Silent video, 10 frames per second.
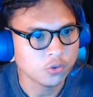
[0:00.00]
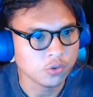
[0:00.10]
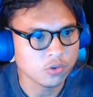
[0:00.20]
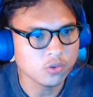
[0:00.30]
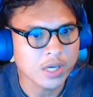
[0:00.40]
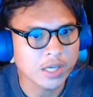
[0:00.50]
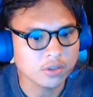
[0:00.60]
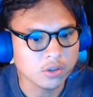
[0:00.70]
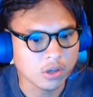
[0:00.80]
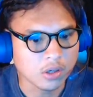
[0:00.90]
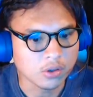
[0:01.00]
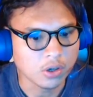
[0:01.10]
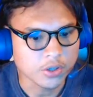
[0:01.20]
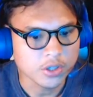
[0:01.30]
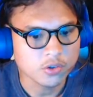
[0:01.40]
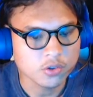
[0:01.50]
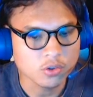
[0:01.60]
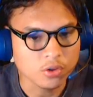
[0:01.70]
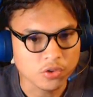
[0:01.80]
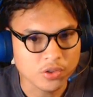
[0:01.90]
do that, all you need to
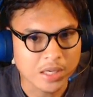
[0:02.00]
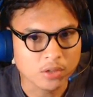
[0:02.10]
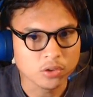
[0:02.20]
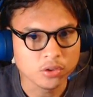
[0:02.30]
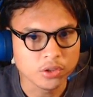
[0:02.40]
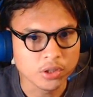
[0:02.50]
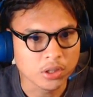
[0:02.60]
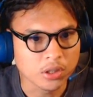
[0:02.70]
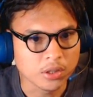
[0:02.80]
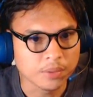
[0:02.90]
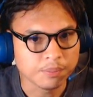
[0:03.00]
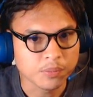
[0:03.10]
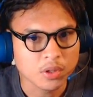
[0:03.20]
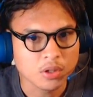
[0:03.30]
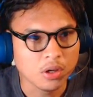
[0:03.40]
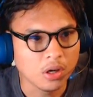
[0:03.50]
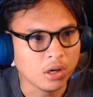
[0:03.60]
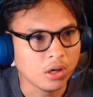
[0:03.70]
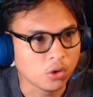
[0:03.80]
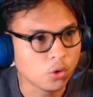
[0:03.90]
do is download the
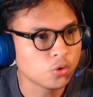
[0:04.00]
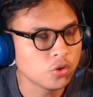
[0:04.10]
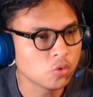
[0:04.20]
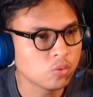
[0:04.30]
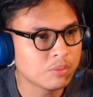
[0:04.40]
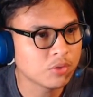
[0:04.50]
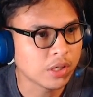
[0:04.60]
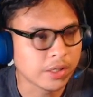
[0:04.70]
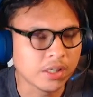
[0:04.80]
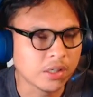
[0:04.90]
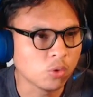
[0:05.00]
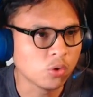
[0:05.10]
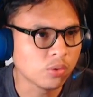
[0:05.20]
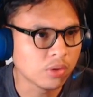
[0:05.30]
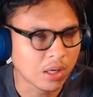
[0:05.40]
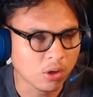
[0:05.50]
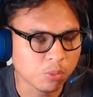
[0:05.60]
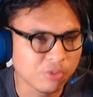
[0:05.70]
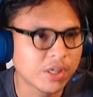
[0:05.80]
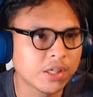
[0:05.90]
go to this website. Again, I will
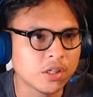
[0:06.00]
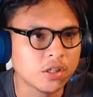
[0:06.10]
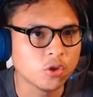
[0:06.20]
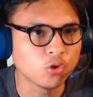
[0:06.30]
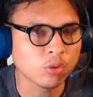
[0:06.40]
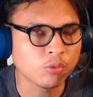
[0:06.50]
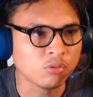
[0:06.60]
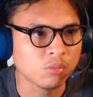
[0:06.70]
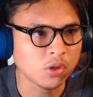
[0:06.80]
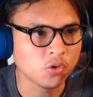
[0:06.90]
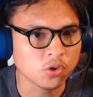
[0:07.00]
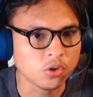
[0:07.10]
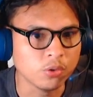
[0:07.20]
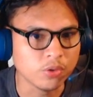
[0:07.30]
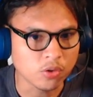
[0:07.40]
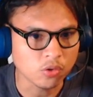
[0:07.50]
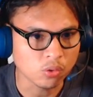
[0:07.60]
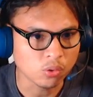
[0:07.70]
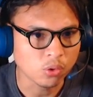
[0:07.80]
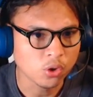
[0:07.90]
provide it in the description below, so you don't need
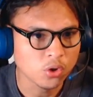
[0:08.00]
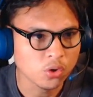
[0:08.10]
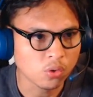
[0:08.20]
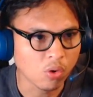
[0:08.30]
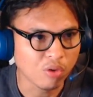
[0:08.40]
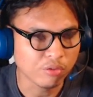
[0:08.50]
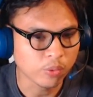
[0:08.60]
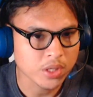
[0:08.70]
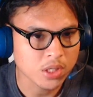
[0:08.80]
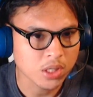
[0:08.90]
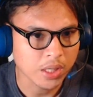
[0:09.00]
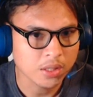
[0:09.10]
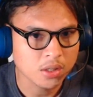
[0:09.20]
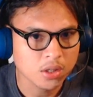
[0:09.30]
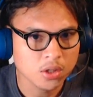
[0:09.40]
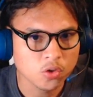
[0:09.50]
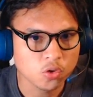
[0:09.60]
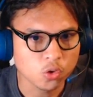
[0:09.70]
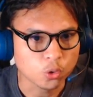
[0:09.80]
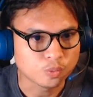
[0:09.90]
to go over with it again.
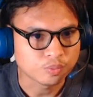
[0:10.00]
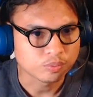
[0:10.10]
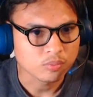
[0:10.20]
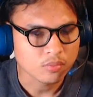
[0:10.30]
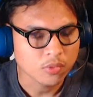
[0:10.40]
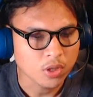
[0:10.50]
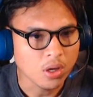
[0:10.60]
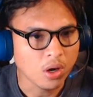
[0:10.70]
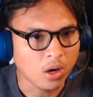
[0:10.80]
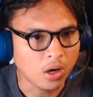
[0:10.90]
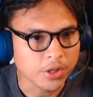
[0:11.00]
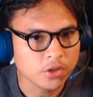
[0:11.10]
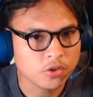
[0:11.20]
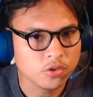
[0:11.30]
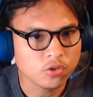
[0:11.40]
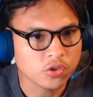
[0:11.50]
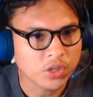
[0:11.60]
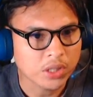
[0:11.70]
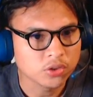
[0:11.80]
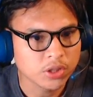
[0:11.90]
So all you need to do is just
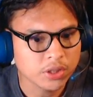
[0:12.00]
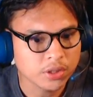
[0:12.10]
download it,